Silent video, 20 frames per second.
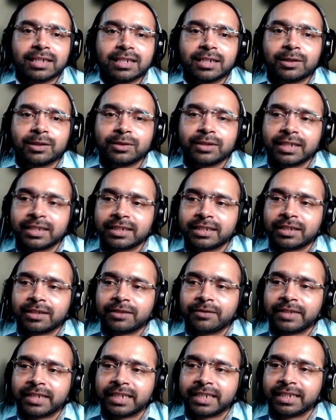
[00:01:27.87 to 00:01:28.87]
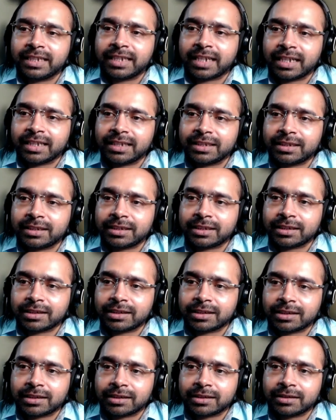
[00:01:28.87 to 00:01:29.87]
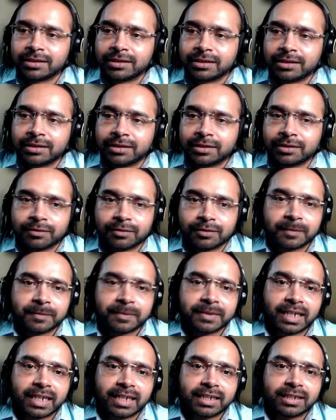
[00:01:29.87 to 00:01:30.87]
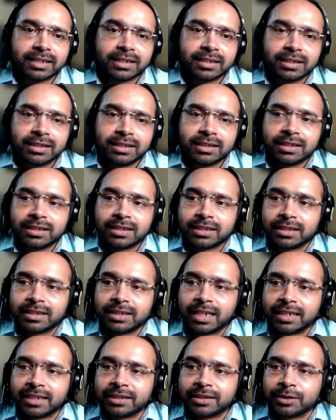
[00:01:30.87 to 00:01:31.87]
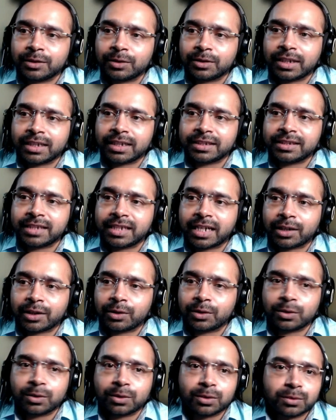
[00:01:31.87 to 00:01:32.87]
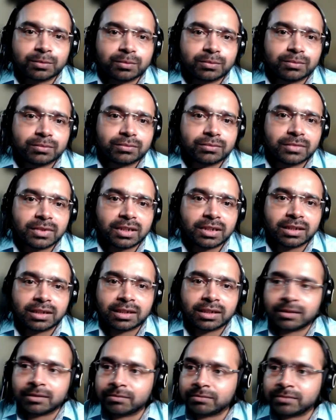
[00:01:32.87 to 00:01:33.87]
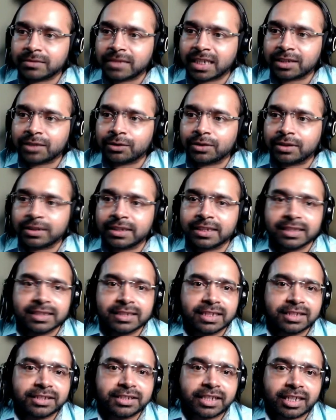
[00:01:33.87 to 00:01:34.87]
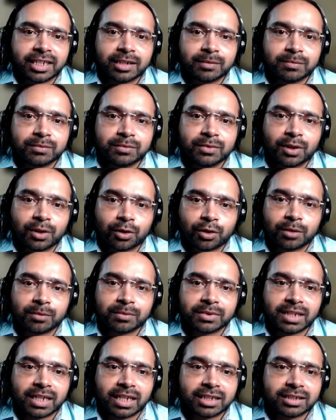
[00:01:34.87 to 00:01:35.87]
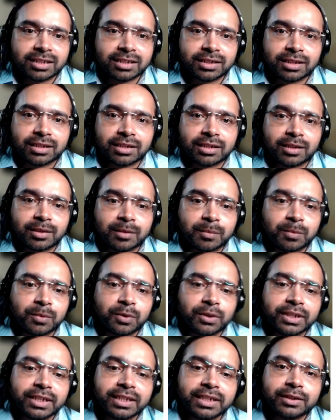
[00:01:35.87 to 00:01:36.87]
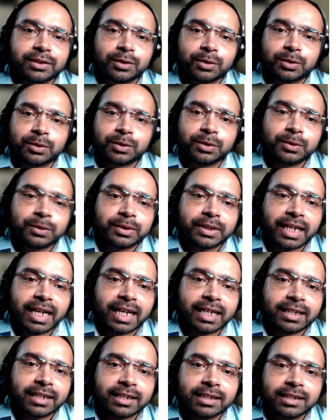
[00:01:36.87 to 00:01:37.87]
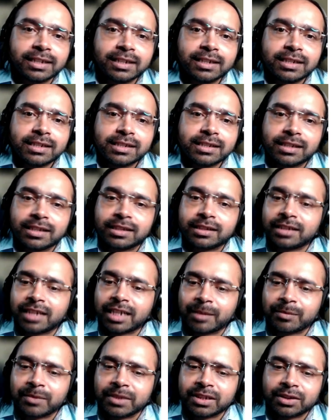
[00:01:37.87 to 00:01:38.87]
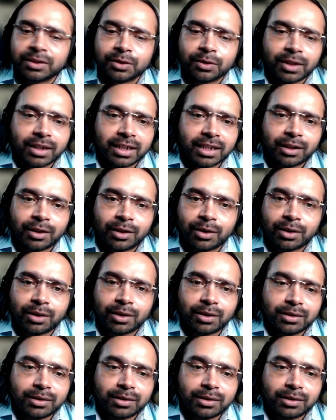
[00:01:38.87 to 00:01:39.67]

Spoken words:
Now there's a very nice website that is known as Django. That's known as djcheckup.com/pony. So you can just type this URL